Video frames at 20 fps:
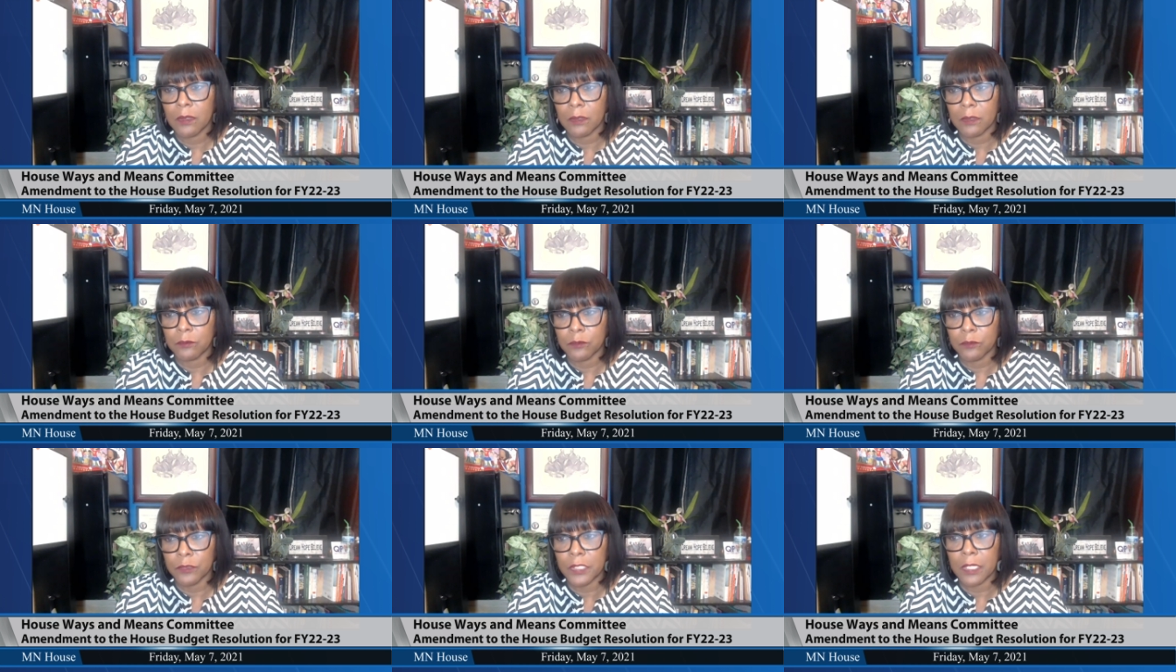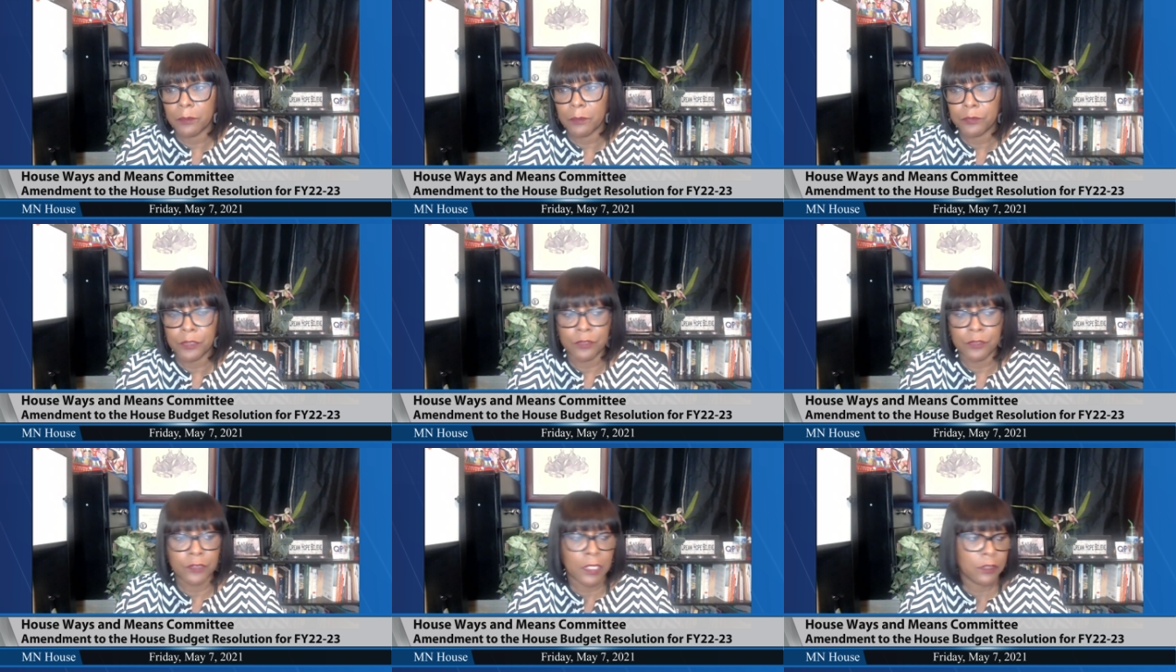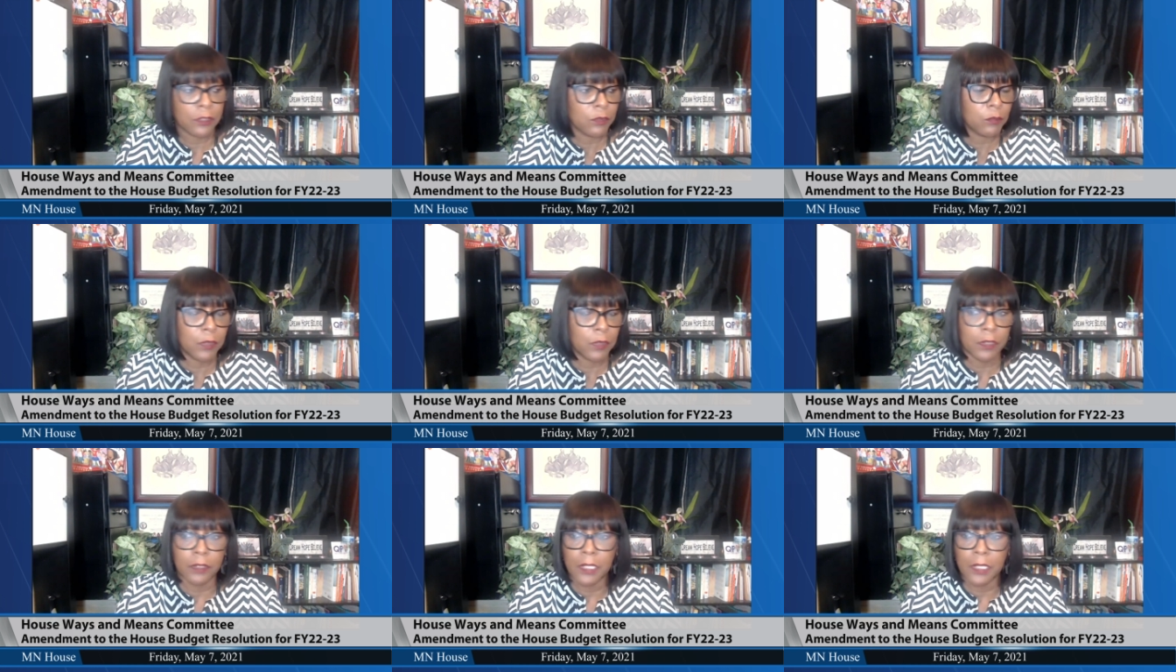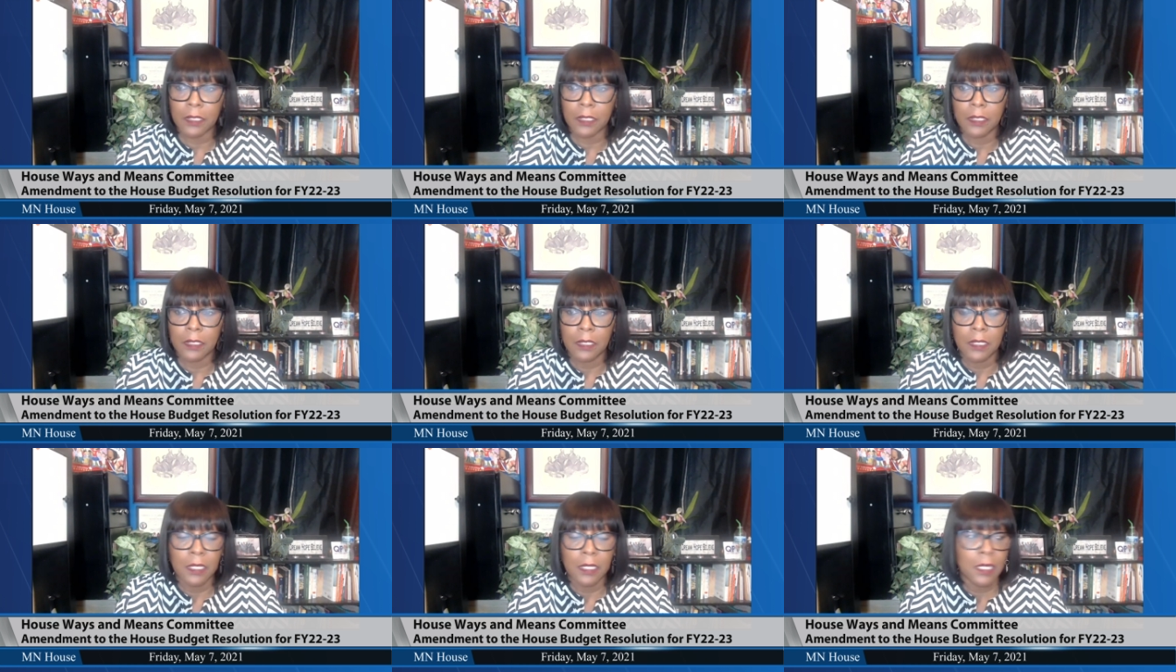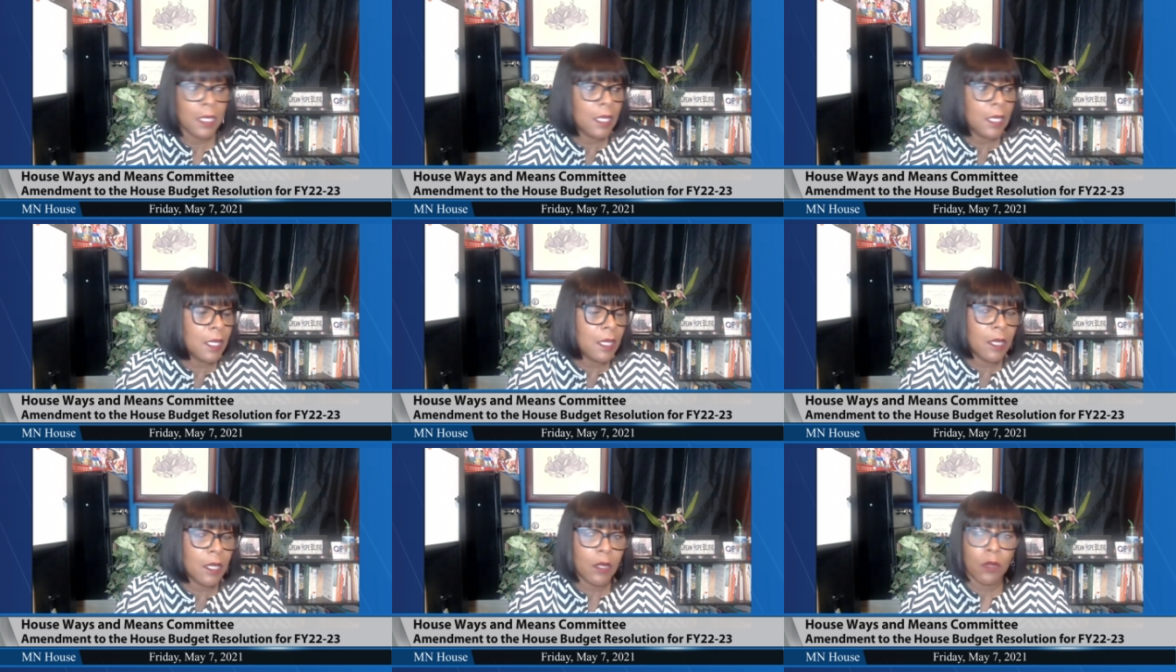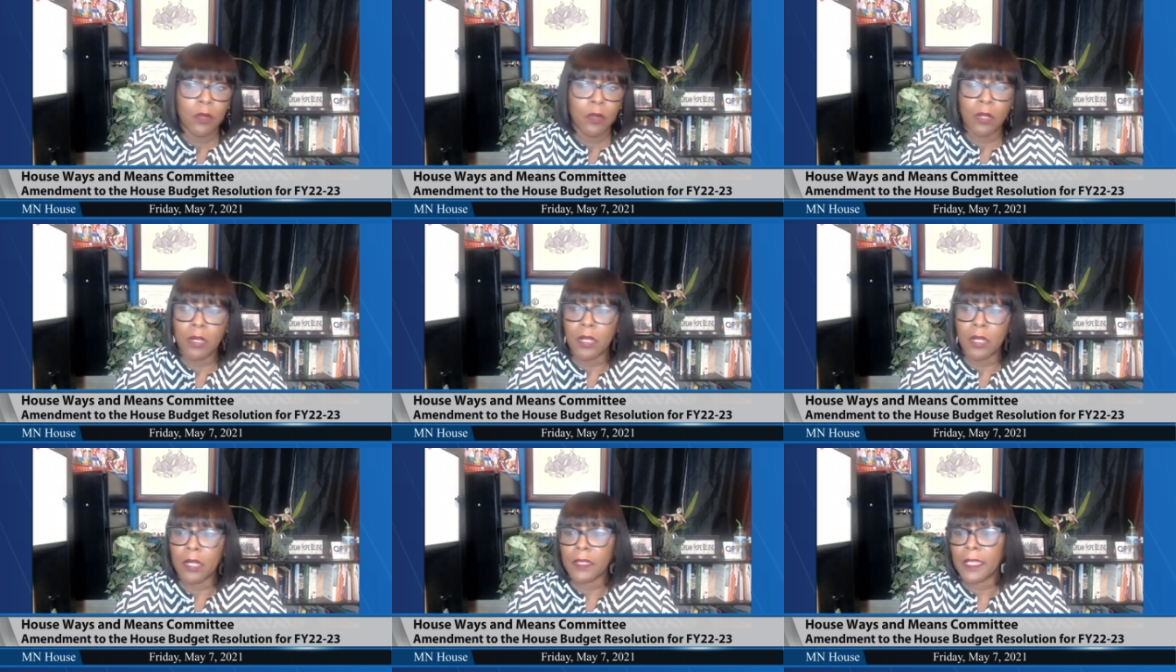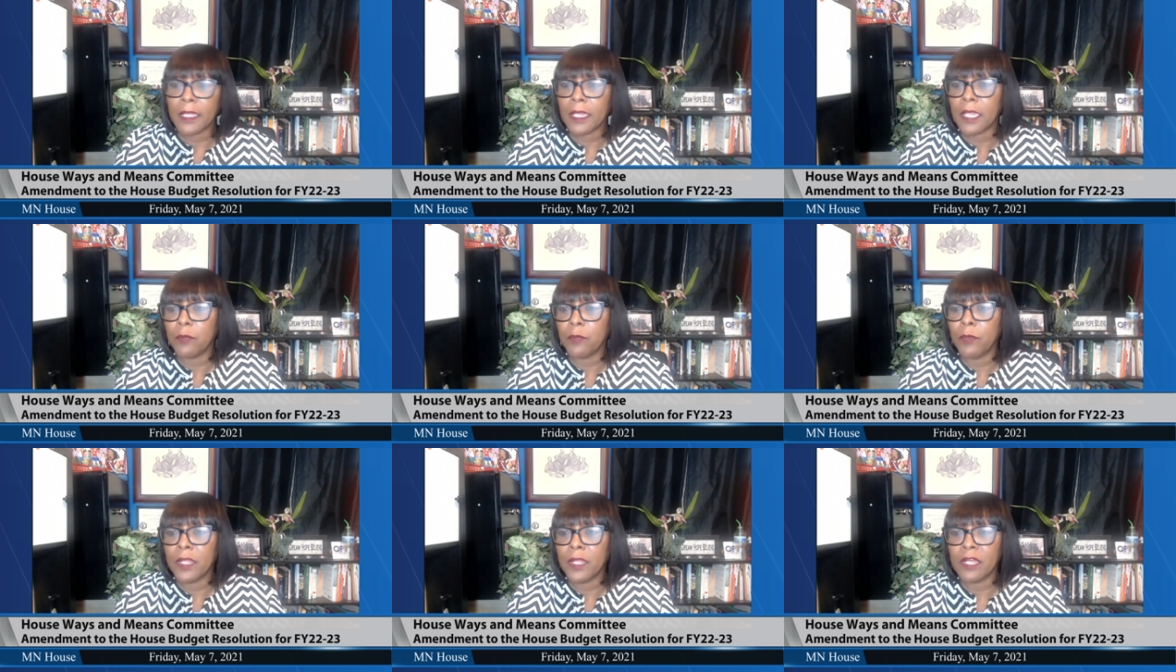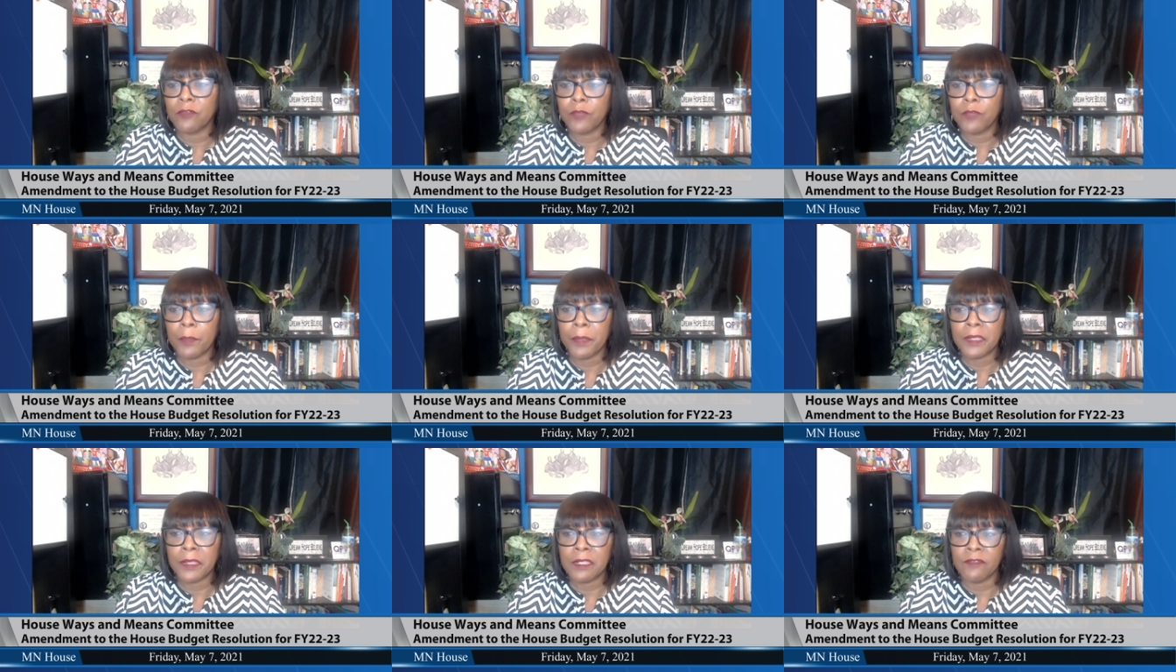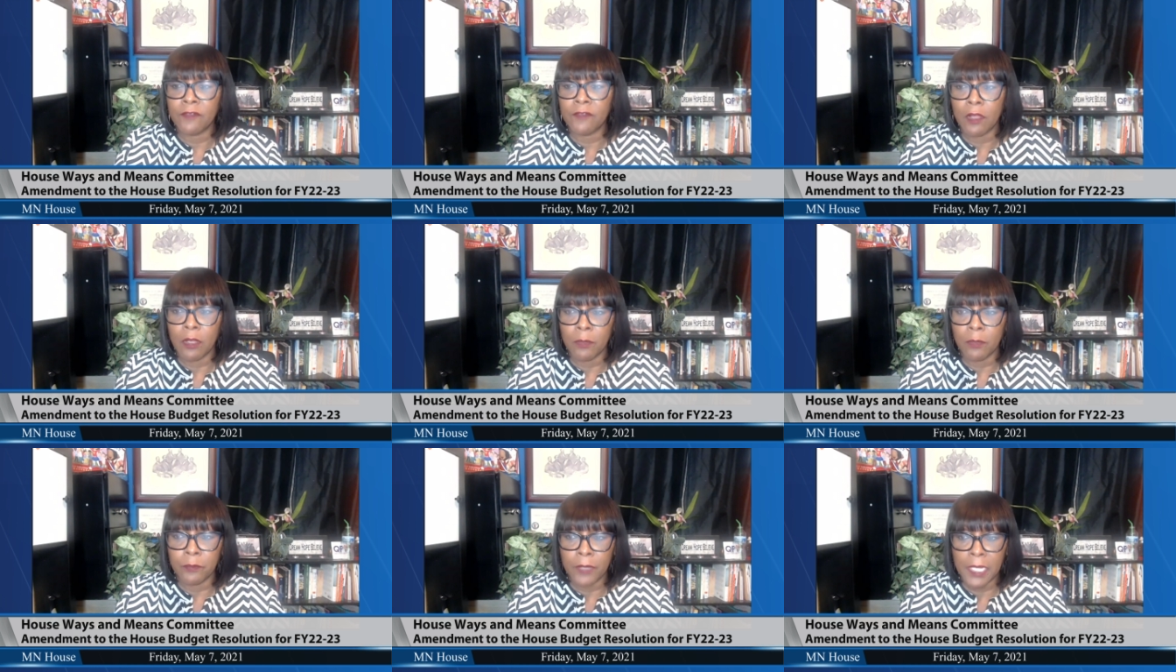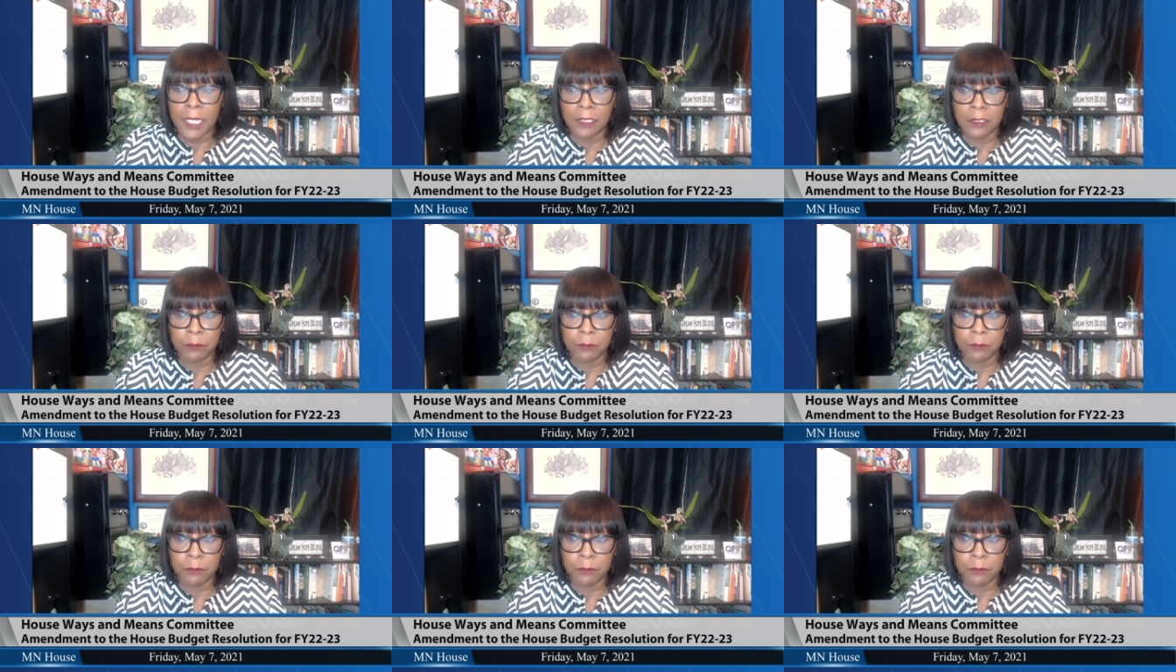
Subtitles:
Really appreciate your work. Okay, we have Representative Albright, and then we're